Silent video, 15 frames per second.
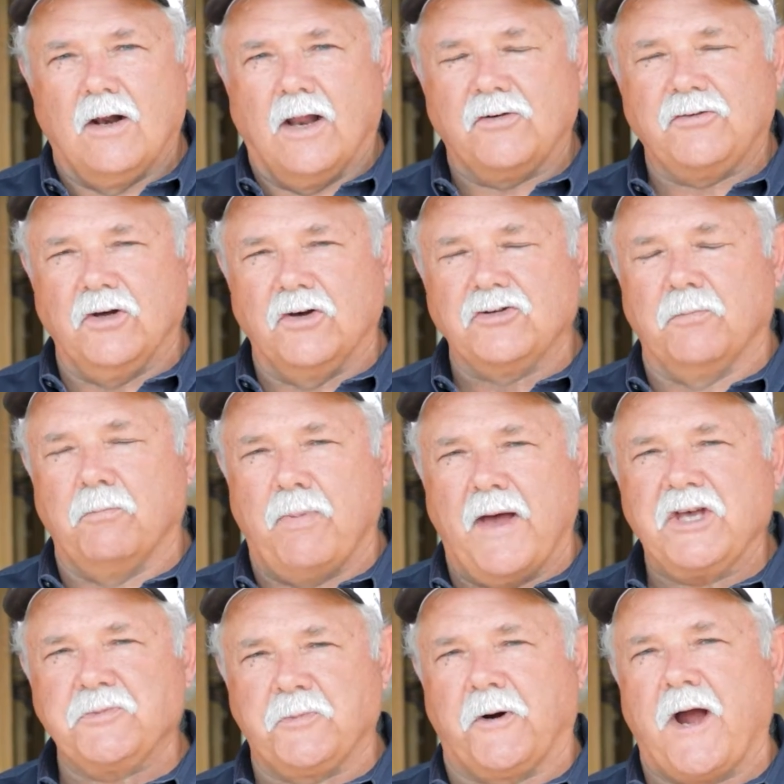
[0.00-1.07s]
Let's do some
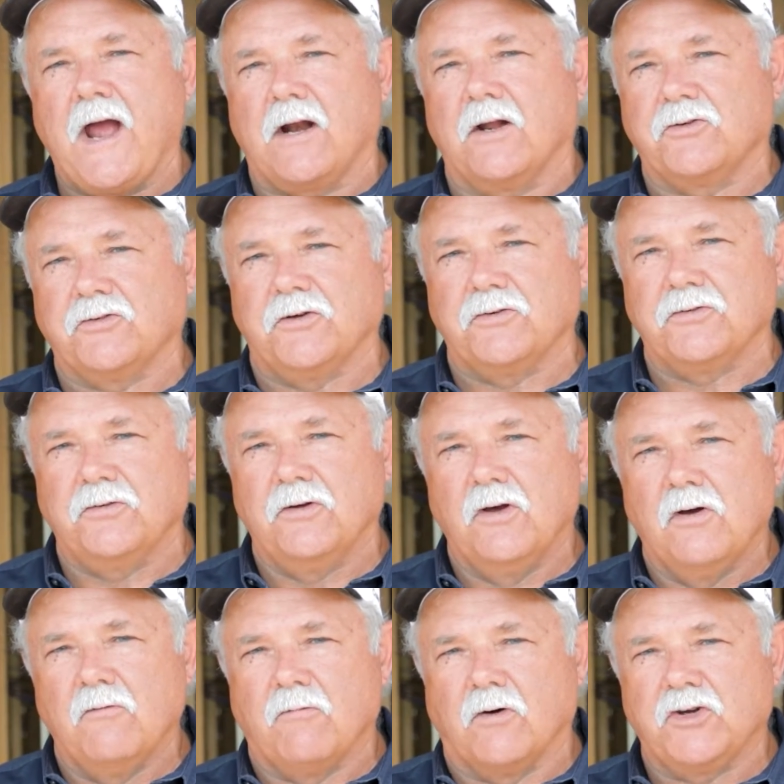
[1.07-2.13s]
best practices
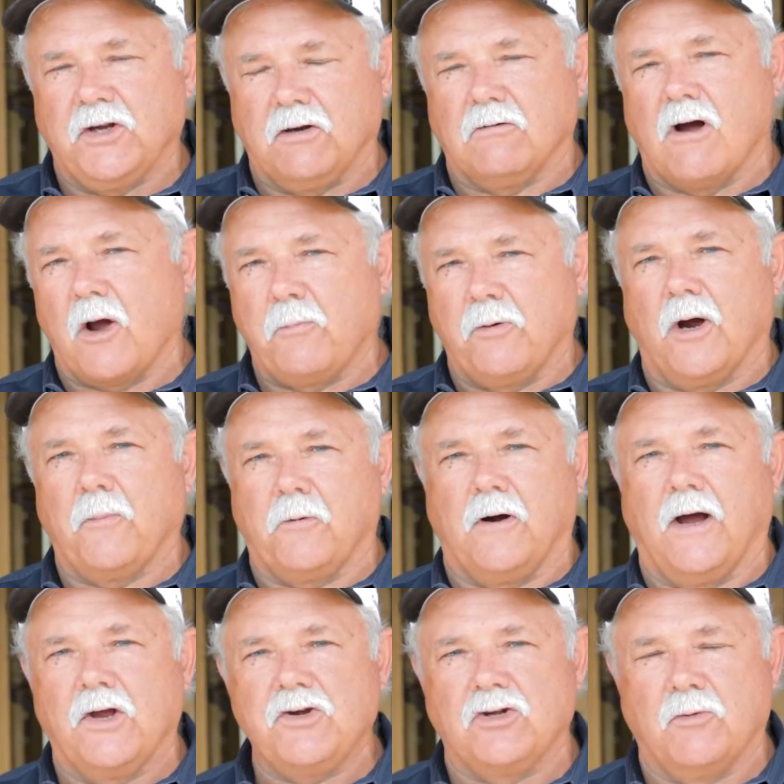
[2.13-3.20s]
for sheetrock
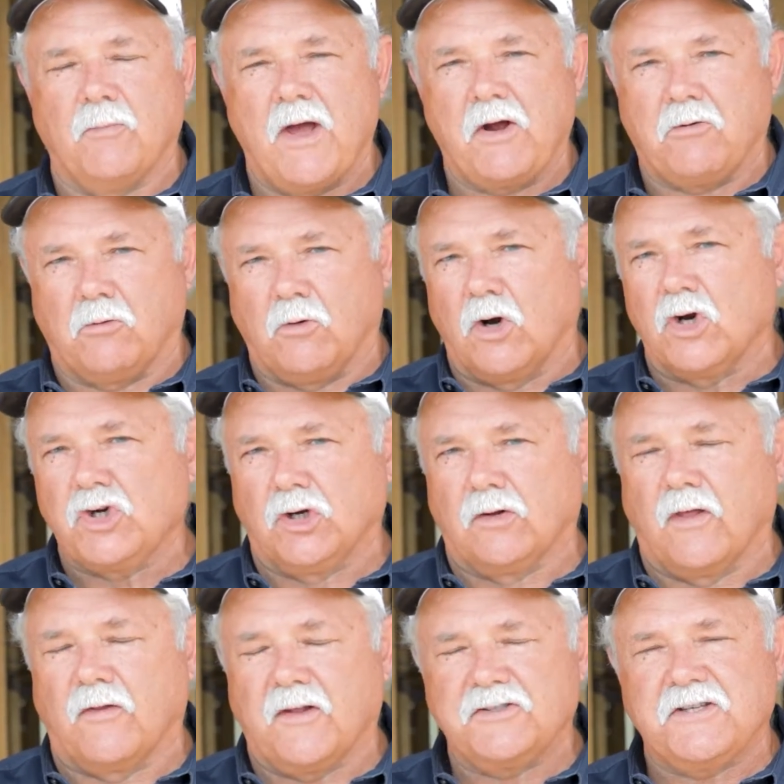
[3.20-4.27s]
preparation to make real sure
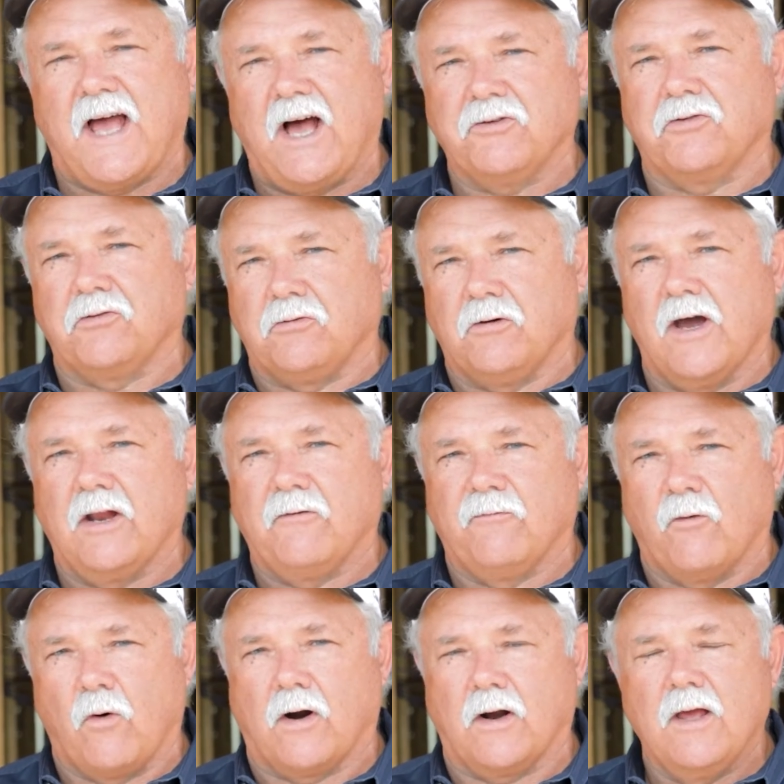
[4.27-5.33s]
that this house is ready
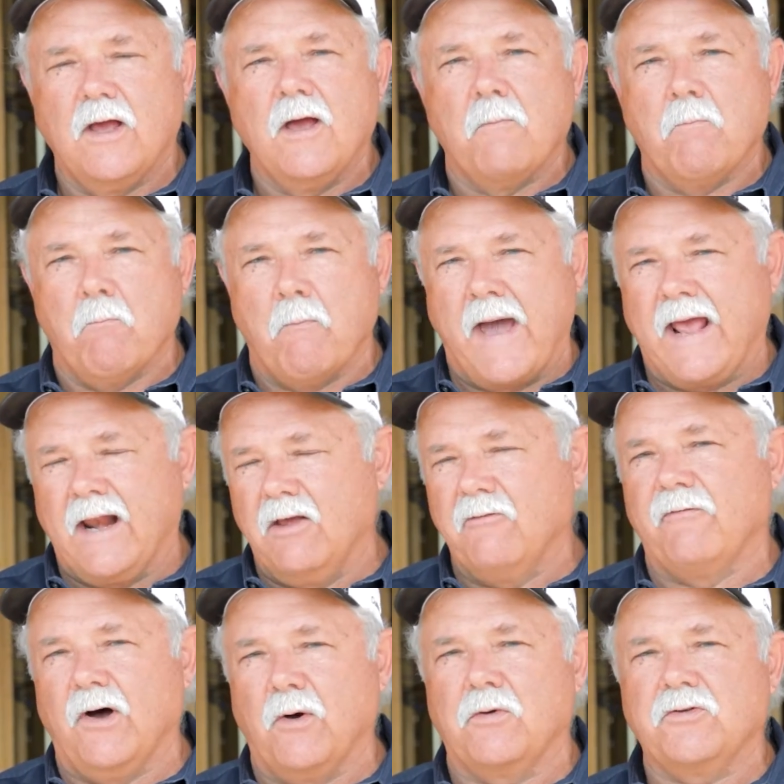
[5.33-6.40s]
for it, mainly
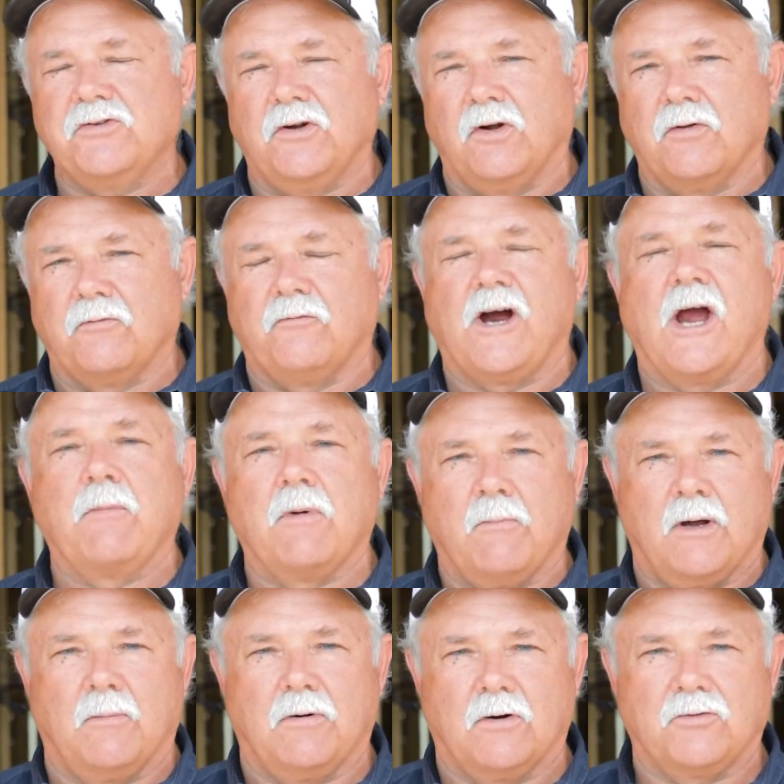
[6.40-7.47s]
focusing on the framing
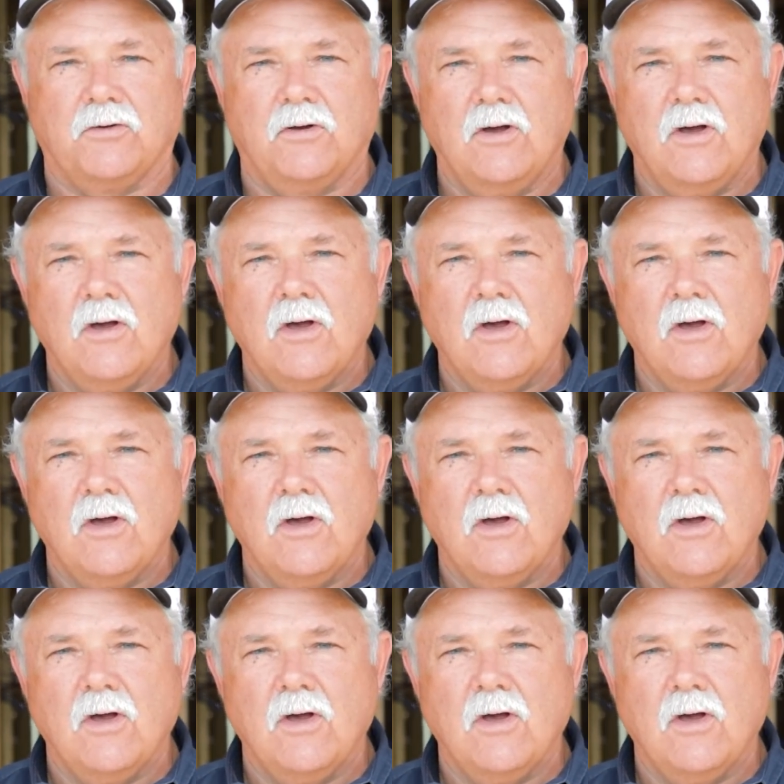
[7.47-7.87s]
members.